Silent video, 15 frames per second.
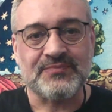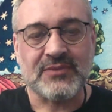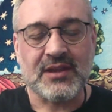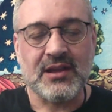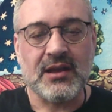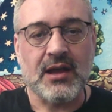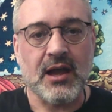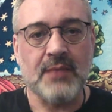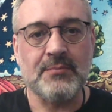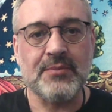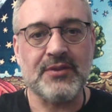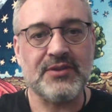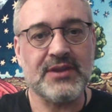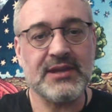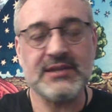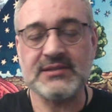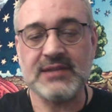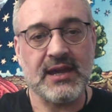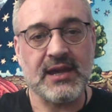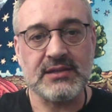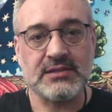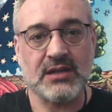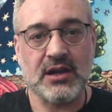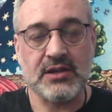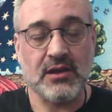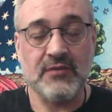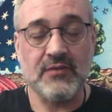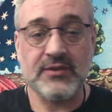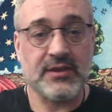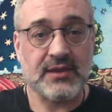But these days, I don't
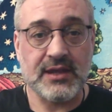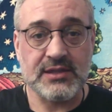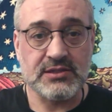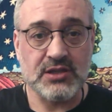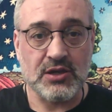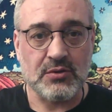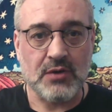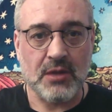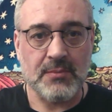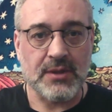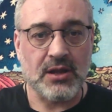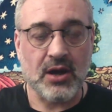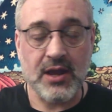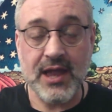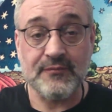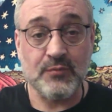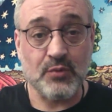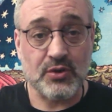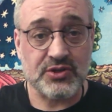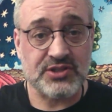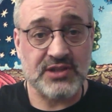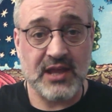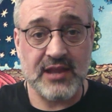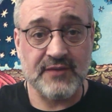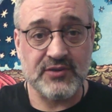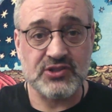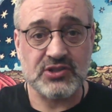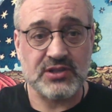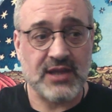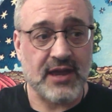think they do. I mean, I haven't watched
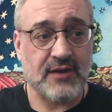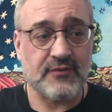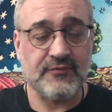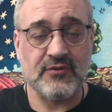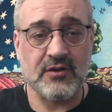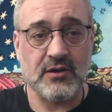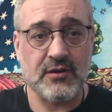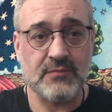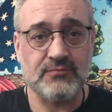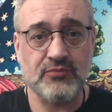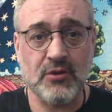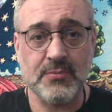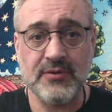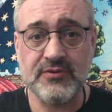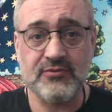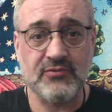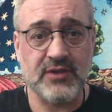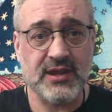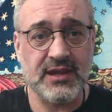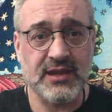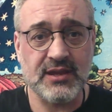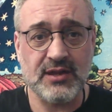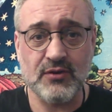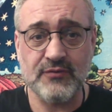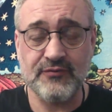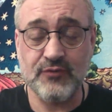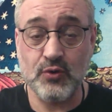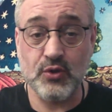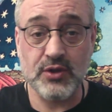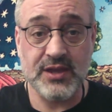television now for probably 3 or
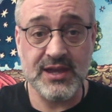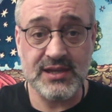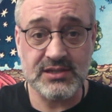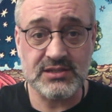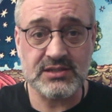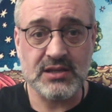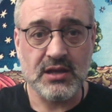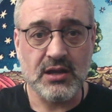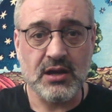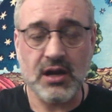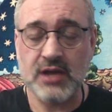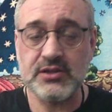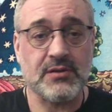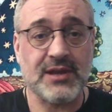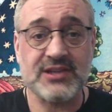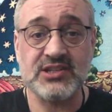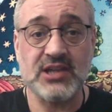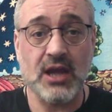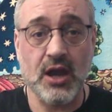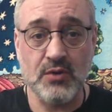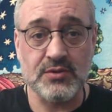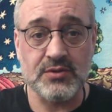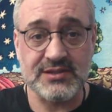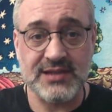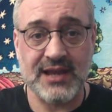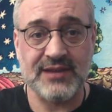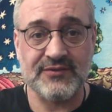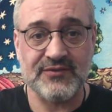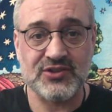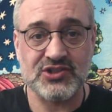4 years. I don't actually own a
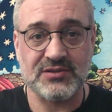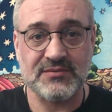television.